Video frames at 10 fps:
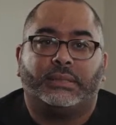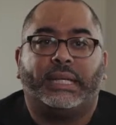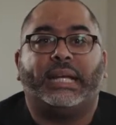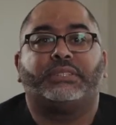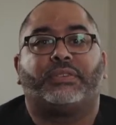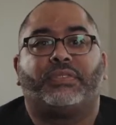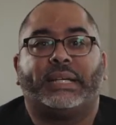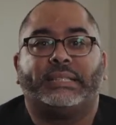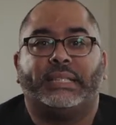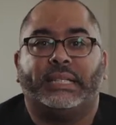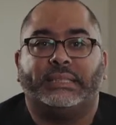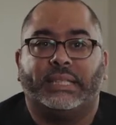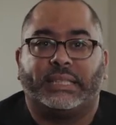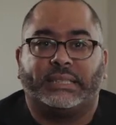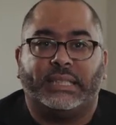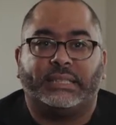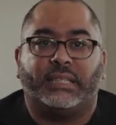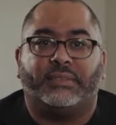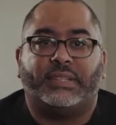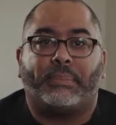Today's reflection is an
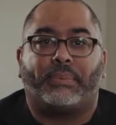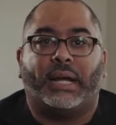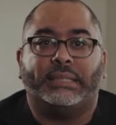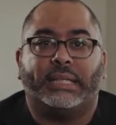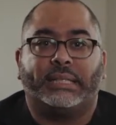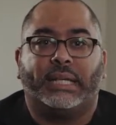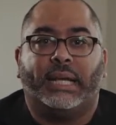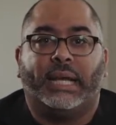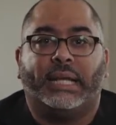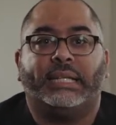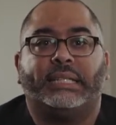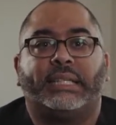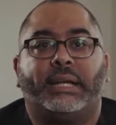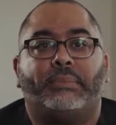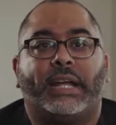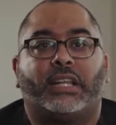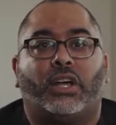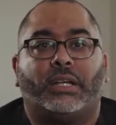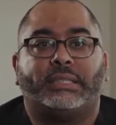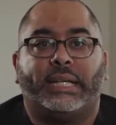extension of that project, and in the same way
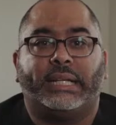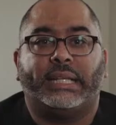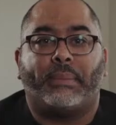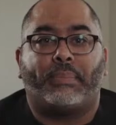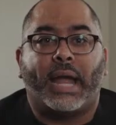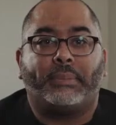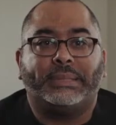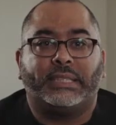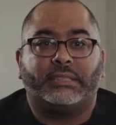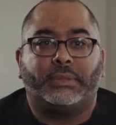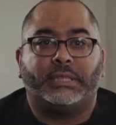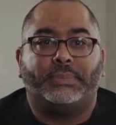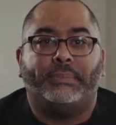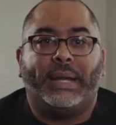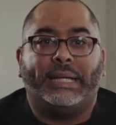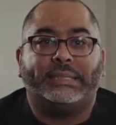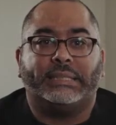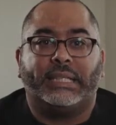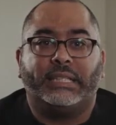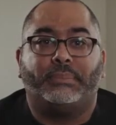Glaude stated that pragmatism must be made
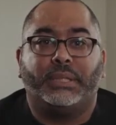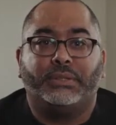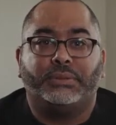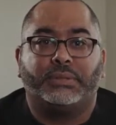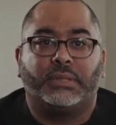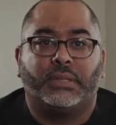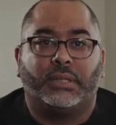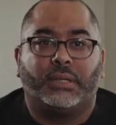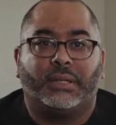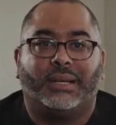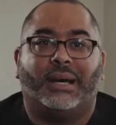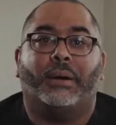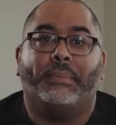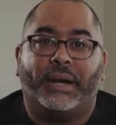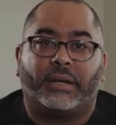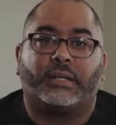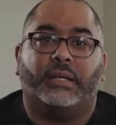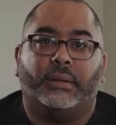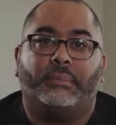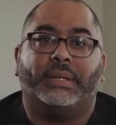to sing the blues,
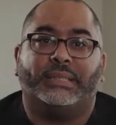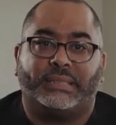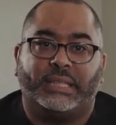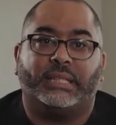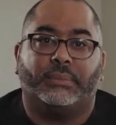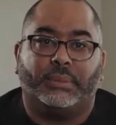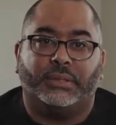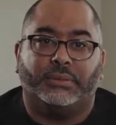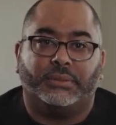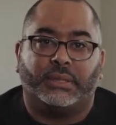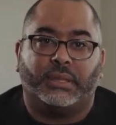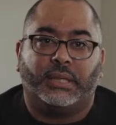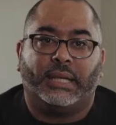America must sing the blues.